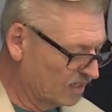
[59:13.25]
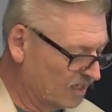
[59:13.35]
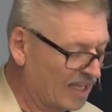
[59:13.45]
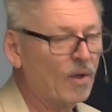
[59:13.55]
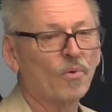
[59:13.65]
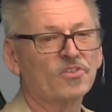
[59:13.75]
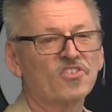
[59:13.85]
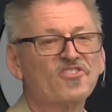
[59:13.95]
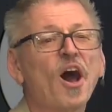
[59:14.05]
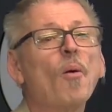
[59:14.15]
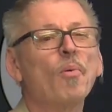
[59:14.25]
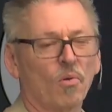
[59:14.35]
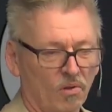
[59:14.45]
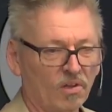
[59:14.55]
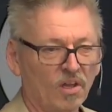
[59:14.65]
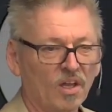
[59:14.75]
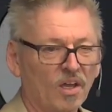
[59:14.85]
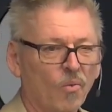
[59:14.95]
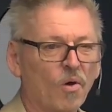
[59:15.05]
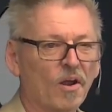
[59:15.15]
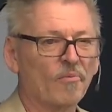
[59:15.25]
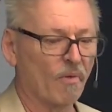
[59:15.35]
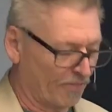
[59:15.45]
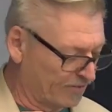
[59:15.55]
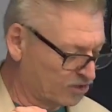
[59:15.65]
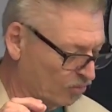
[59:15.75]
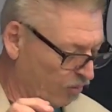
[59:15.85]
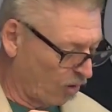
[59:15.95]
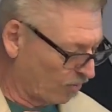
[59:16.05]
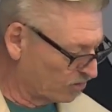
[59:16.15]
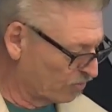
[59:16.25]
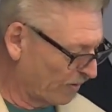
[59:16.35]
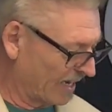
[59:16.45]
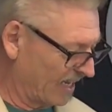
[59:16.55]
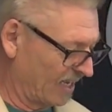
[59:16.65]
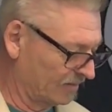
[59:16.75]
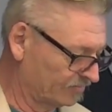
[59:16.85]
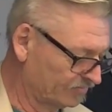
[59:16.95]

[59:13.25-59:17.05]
it was double what our monthly support was bringing in.